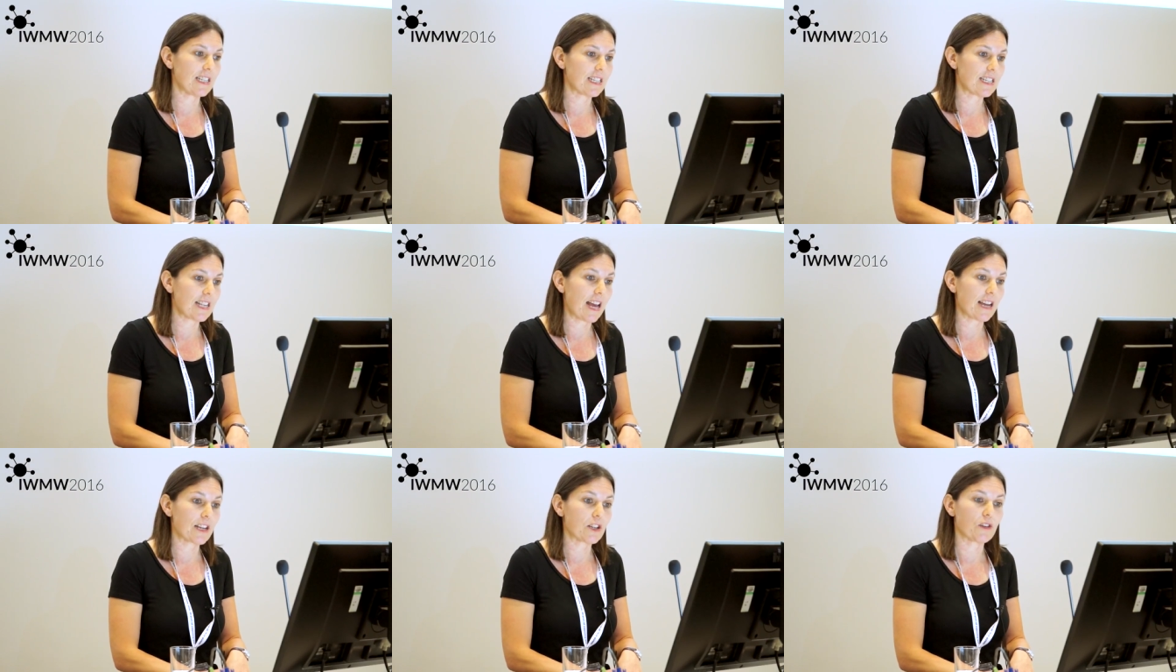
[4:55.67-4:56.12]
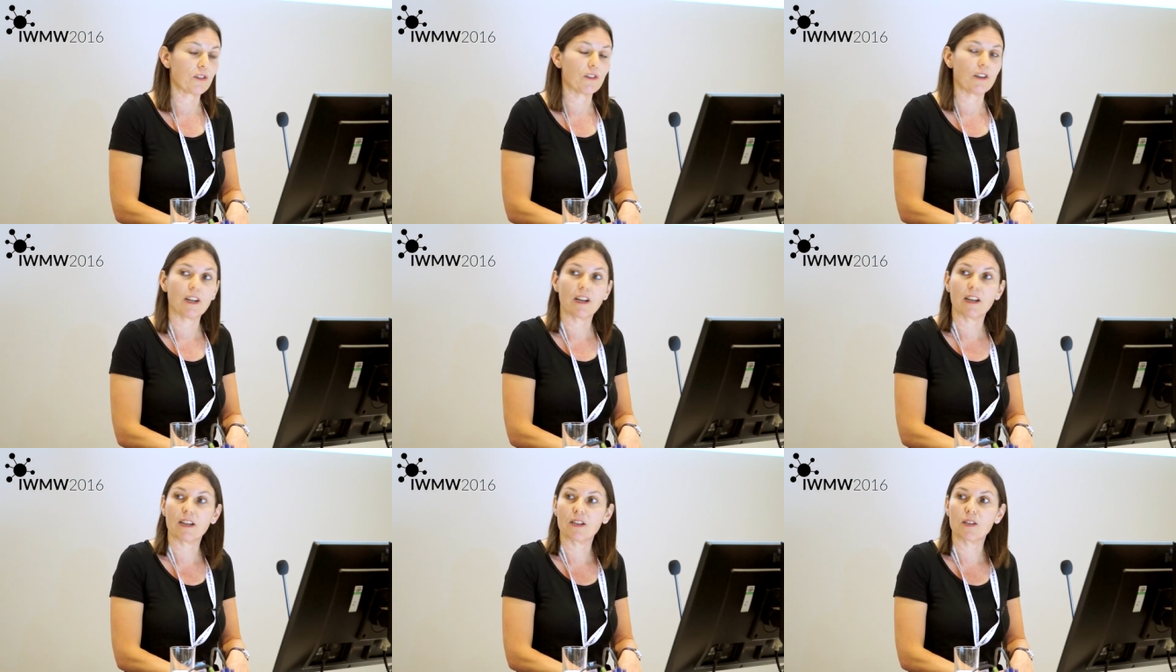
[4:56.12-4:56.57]
the sector
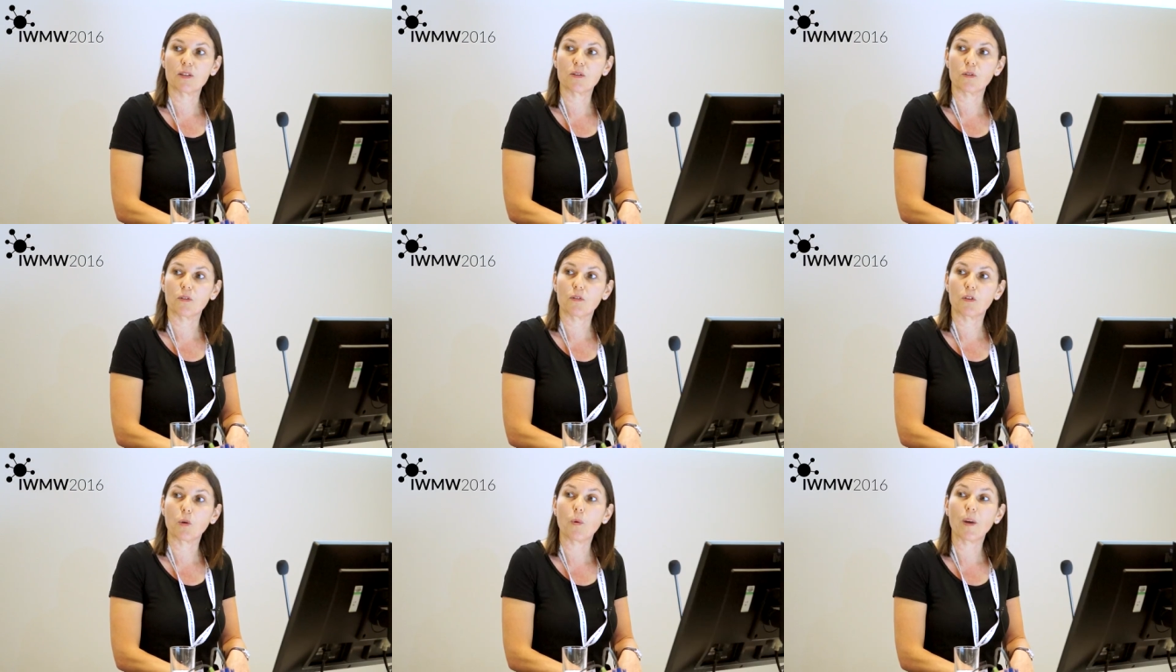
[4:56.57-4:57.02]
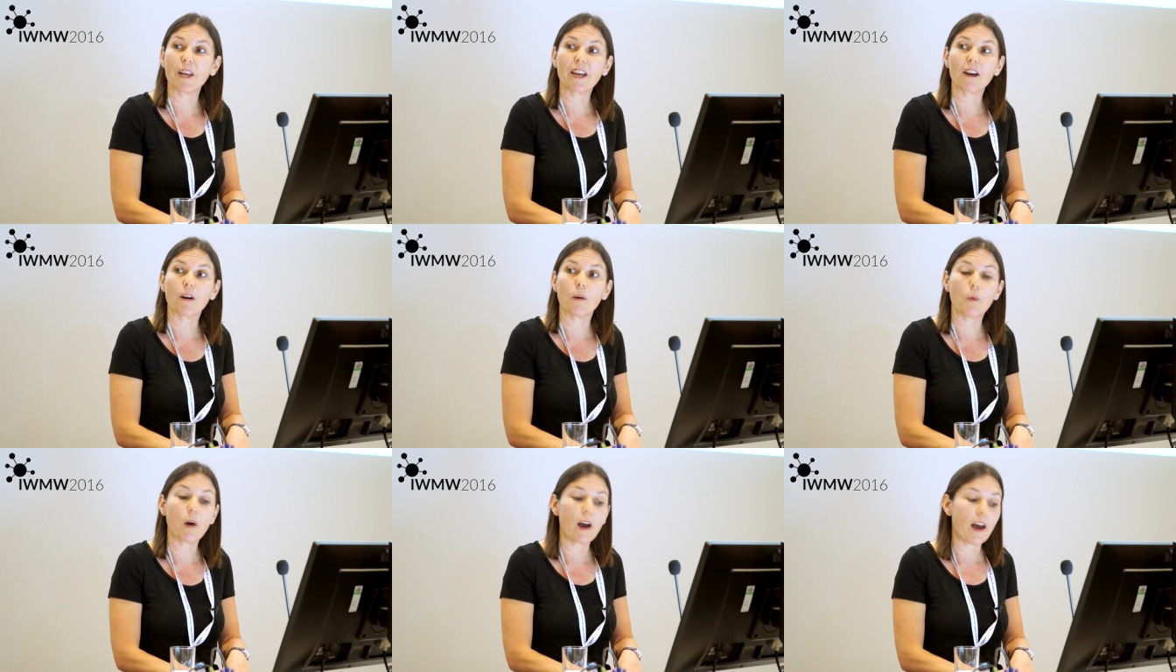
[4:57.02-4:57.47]
in a, in a sort of
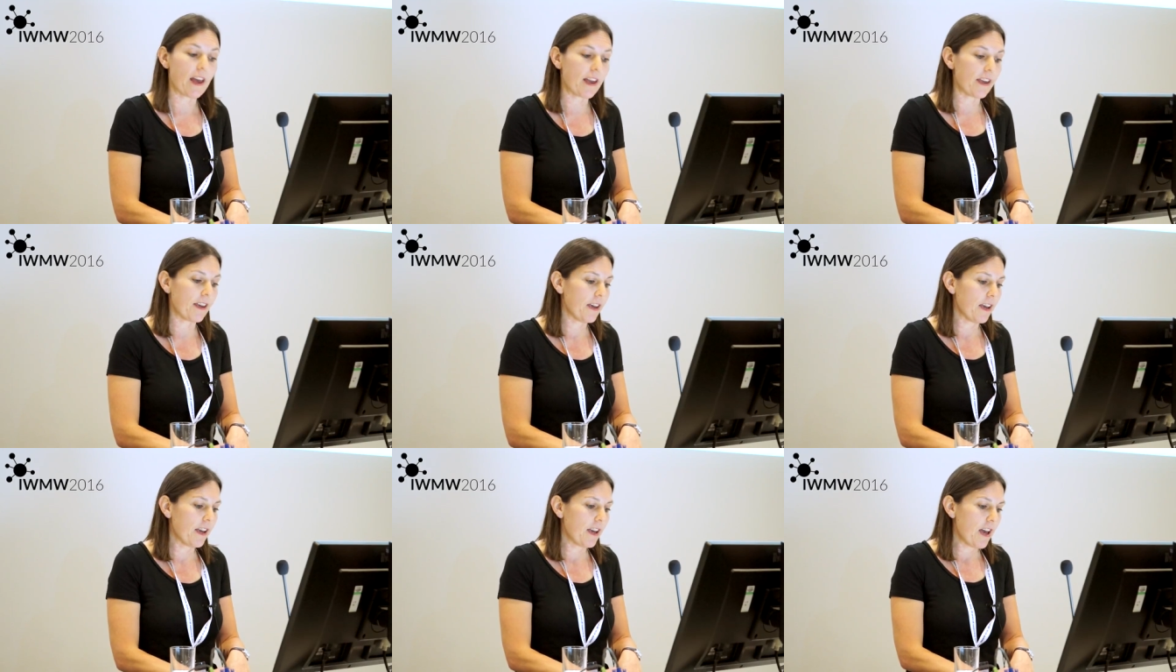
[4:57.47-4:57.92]
quicker way.